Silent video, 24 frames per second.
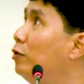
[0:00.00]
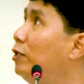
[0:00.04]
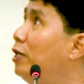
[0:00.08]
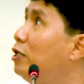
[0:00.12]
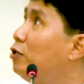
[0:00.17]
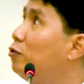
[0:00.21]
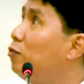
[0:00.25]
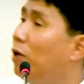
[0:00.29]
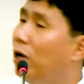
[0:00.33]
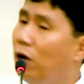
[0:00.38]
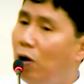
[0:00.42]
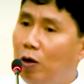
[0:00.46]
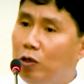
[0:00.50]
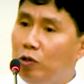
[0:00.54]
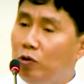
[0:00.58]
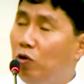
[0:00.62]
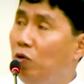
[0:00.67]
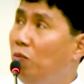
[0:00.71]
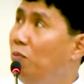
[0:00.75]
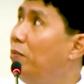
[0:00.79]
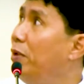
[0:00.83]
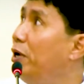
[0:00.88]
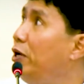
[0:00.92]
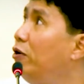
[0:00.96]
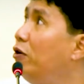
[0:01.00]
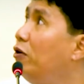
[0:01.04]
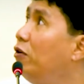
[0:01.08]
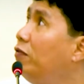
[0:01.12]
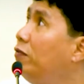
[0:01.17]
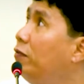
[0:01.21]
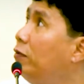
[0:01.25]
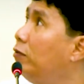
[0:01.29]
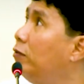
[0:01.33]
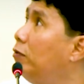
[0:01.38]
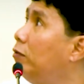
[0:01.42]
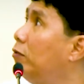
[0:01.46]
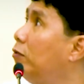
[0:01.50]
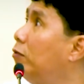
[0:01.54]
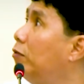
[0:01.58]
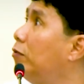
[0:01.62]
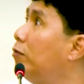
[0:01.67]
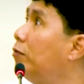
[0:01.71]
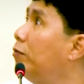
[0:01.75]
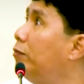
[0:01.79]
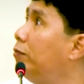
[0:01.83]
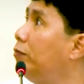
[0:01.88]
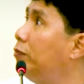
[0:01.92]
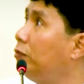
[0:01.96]
that's one also made of
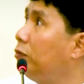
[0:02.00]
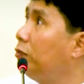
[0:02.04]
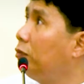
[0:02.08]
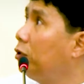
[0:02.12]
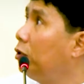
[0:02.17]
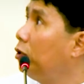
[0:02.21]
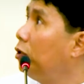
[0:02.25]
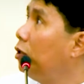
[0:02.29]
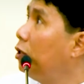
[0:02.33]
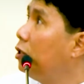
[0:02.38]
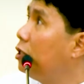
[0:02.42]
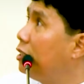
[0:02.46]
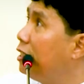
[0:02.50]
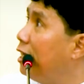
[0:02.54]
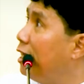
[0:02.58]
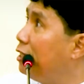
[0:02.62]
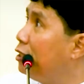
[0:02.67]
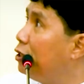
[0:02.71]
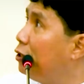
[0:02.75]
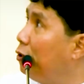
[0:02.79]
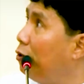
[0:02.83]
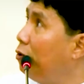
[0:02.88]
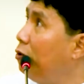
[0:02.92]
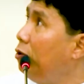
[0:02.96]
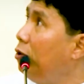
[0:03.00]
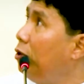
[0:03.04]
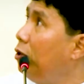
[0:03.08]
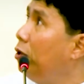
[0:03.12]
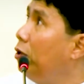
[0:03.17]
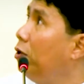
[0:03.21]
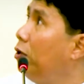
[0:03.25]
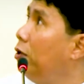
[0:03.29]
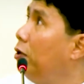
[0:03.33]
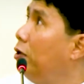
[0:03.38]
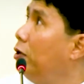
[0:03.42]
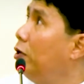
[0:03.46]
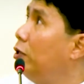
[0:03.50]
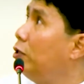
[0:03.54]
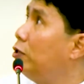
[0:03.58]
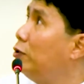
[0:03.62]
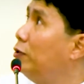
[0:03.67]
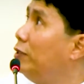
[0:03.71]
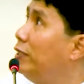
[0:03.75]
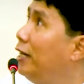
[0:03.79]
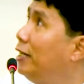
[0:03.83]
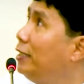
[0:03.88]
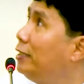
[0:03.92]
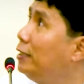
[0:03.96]
sandstone. So
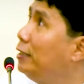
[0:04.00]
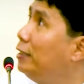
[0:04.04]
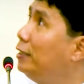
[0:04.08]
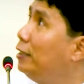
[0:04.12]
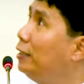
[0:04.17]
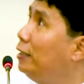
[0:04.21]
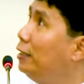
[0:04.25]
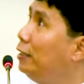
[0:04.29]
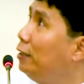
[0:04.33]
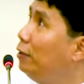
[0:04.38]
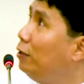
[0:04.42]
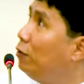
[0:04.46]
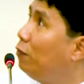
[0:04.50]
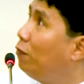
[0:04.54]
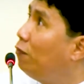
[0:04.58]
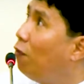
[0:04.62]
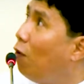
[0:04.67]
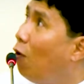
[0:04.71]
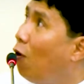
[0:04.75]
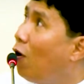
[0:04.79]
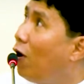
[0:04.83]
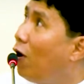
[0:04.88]
that's 4